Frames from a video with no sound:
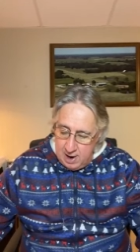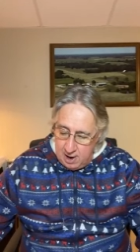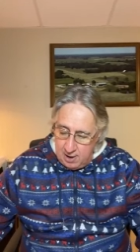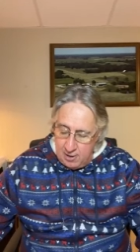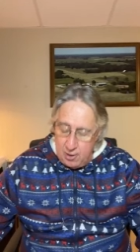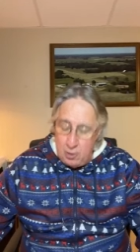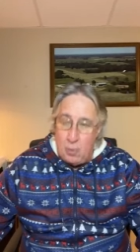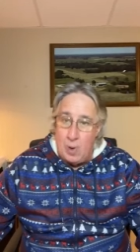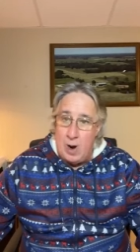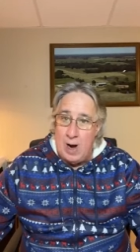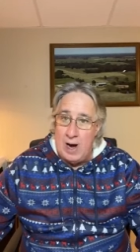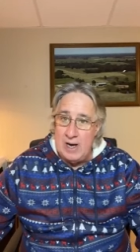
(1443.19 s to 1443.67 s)

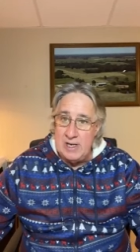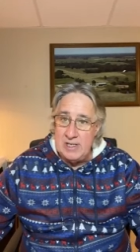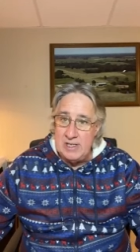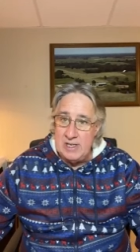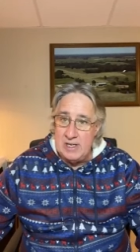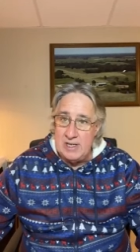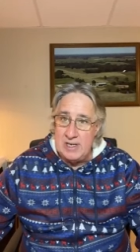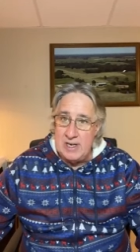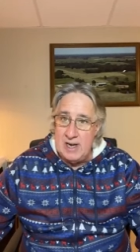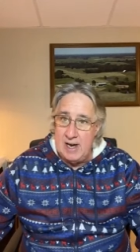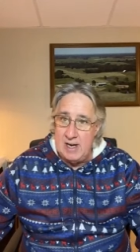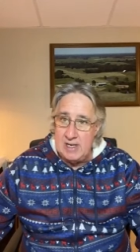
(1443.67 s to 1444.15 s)
Otherwise,
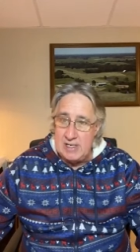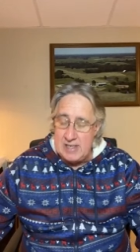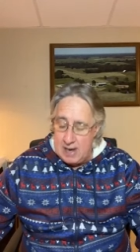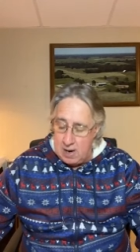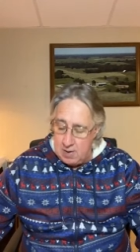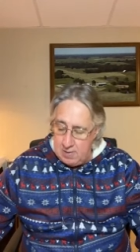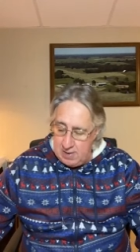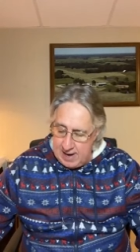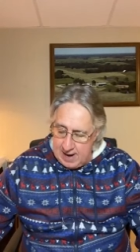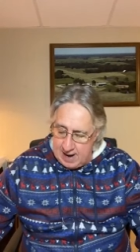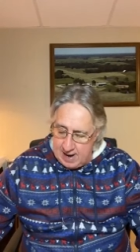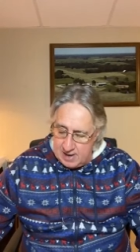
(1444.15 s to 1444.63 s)
it takes
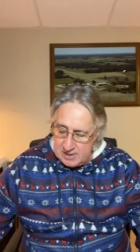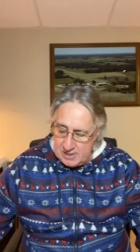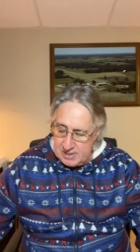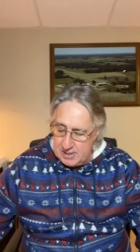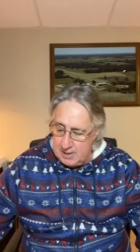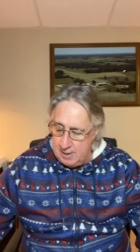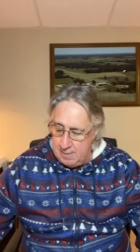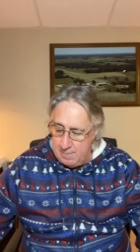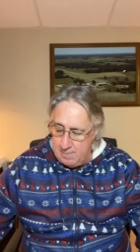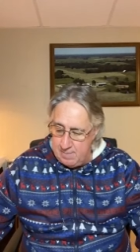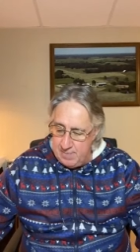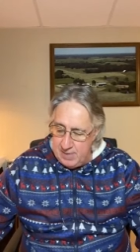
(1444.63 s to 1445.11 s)
out
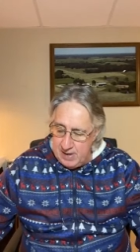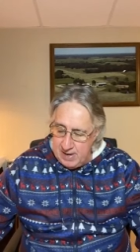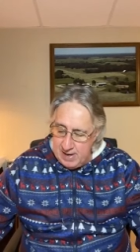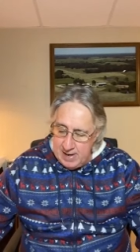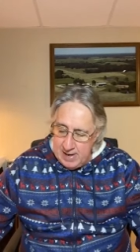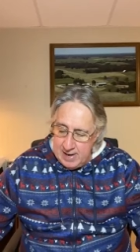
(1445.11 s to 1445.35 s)
calcium.